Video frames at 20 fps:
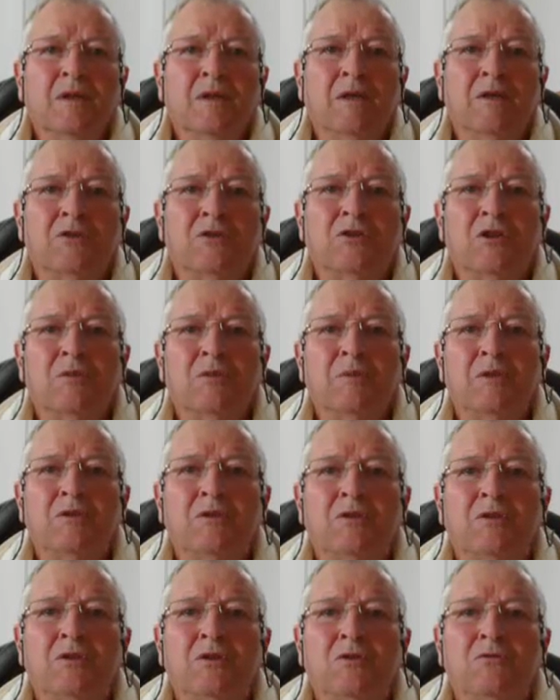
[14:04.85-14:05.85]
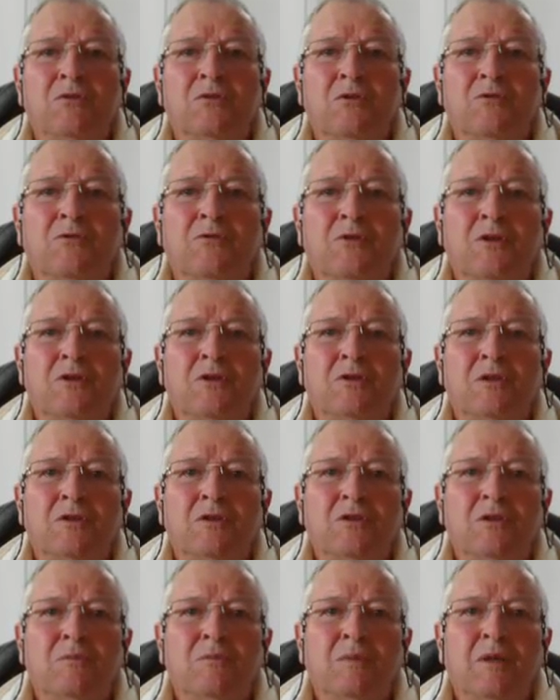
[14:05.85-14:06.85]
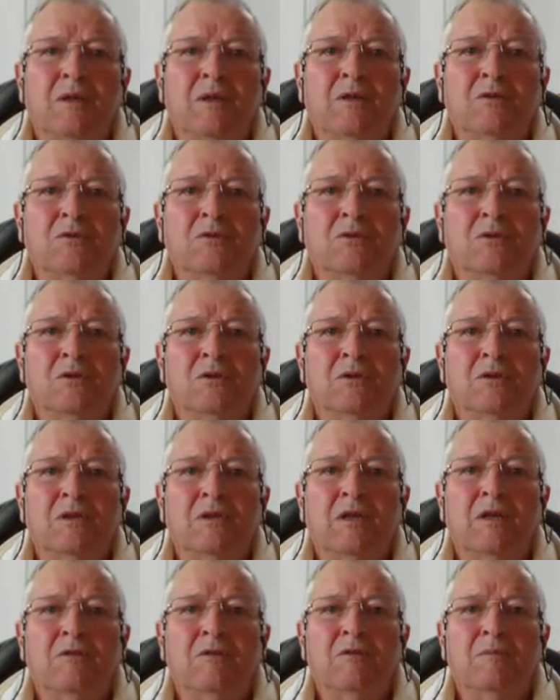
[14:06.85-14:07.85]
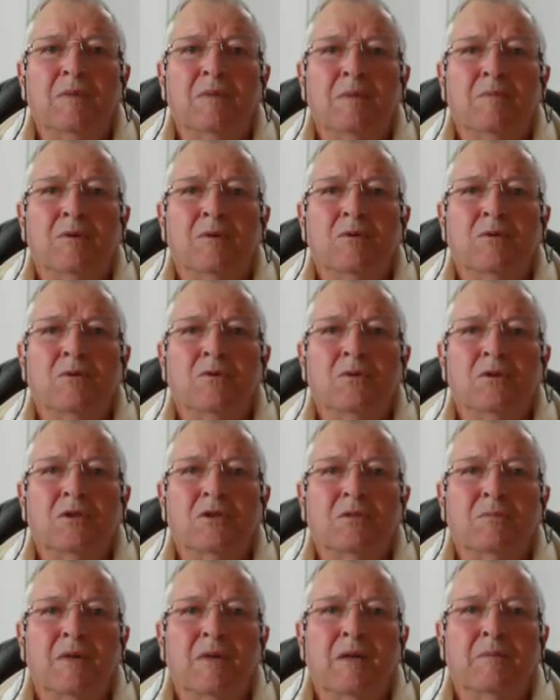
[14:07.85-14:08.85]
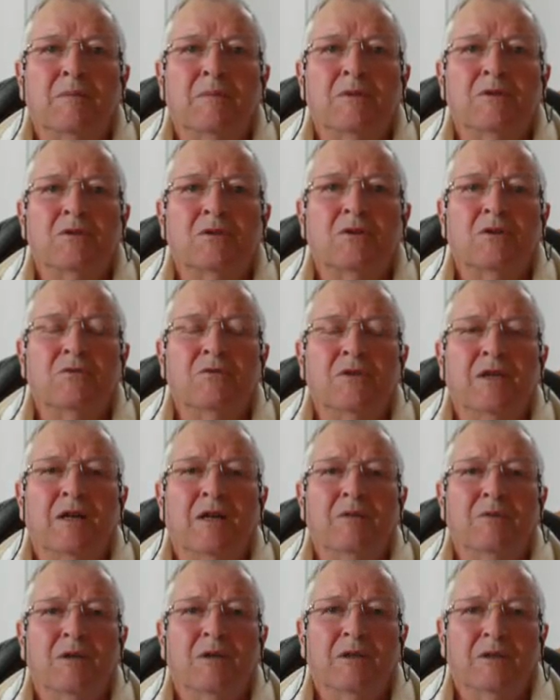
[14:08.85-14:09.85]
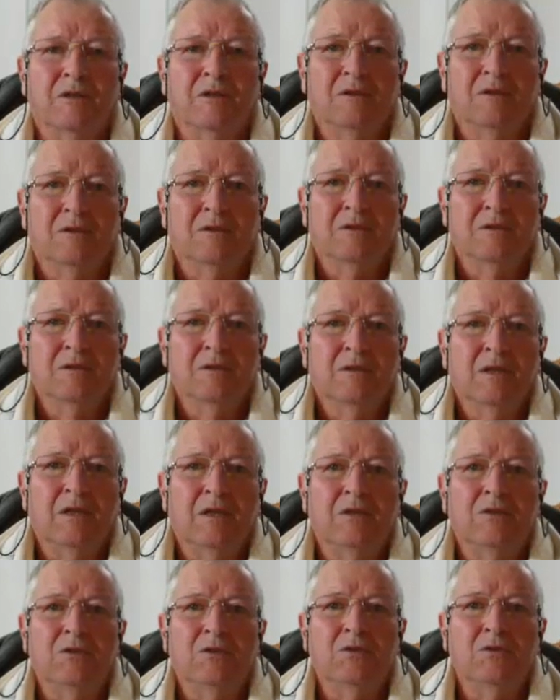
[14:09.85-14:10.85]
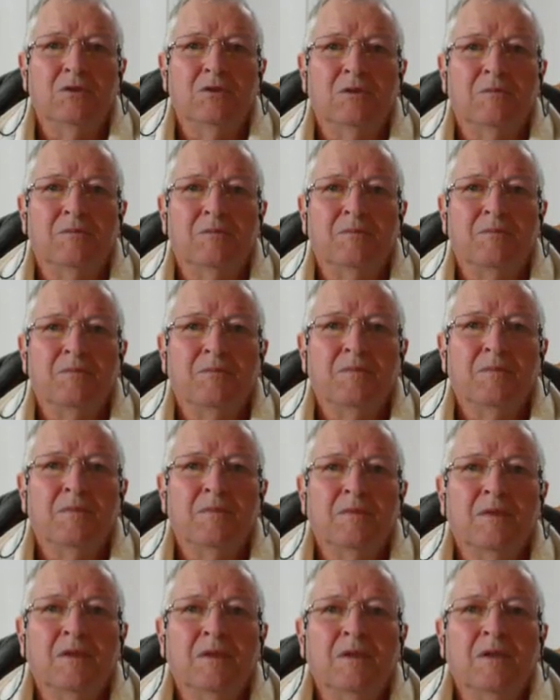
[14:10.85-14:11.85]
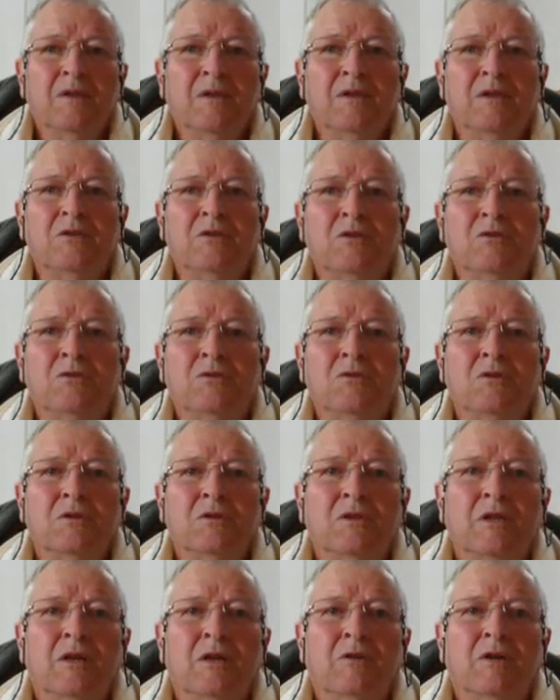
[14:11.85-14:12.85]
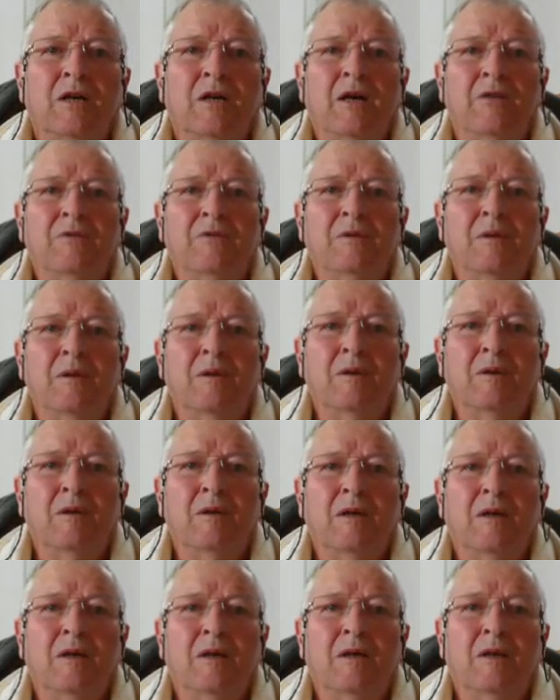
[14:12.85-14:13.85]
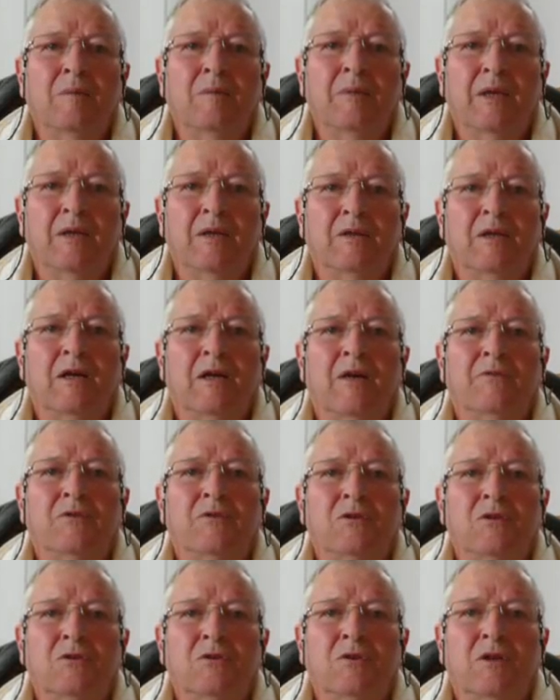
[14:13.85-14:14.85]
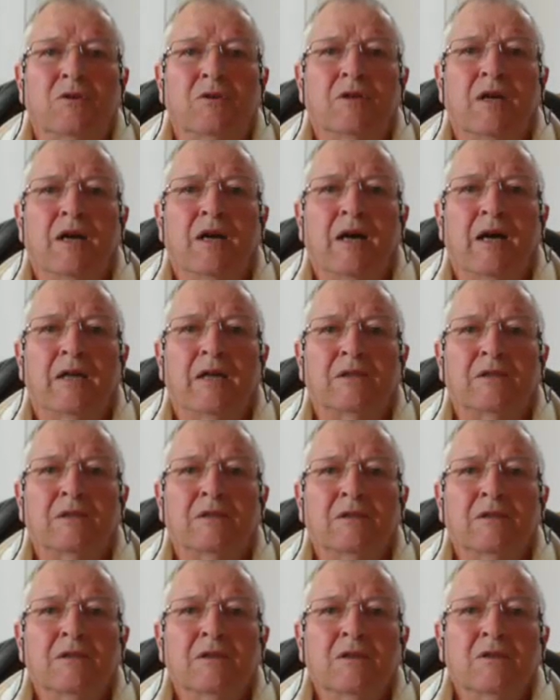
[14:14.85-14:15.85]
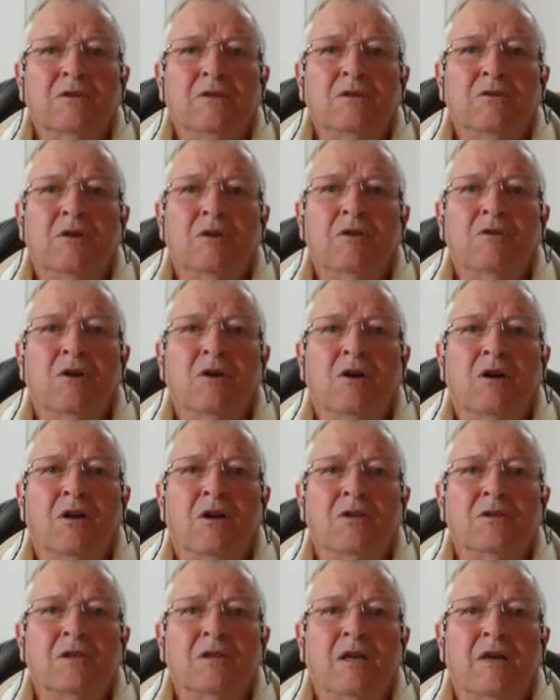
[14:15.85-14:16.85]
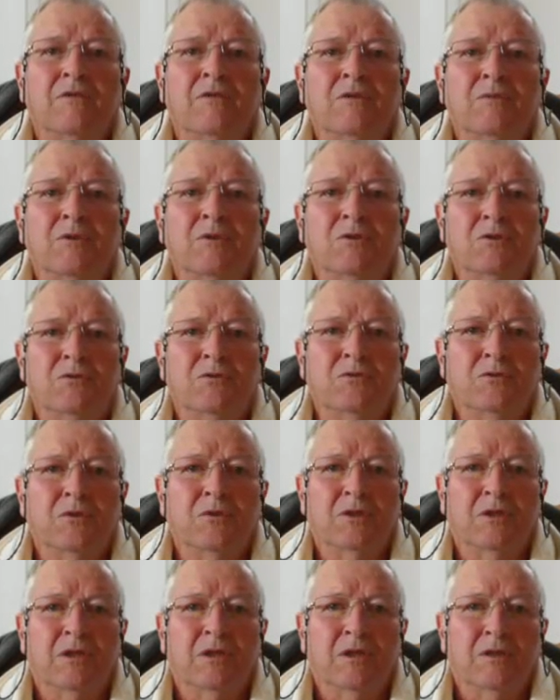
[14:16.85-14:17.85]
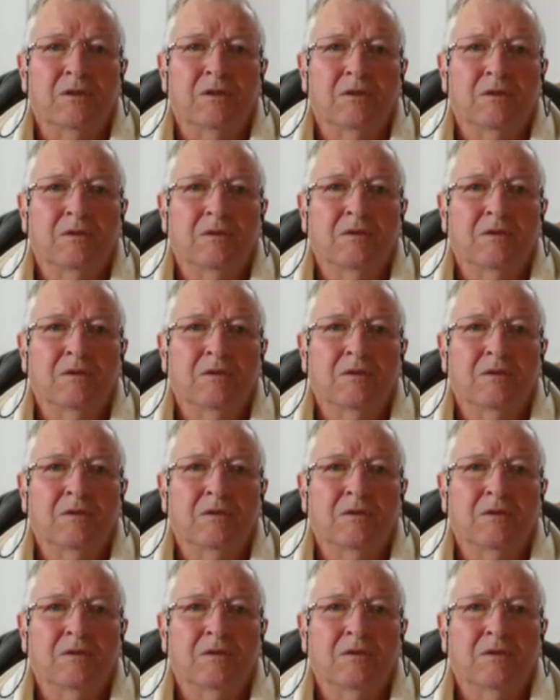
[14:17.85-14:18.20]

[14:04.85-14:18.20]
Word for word: And it shall be to you for a fringe that you may look on it and remember all the commandments of Yahweh and do them, and that you do not go after, about after your own heart, your own eyes, after which you fornicate,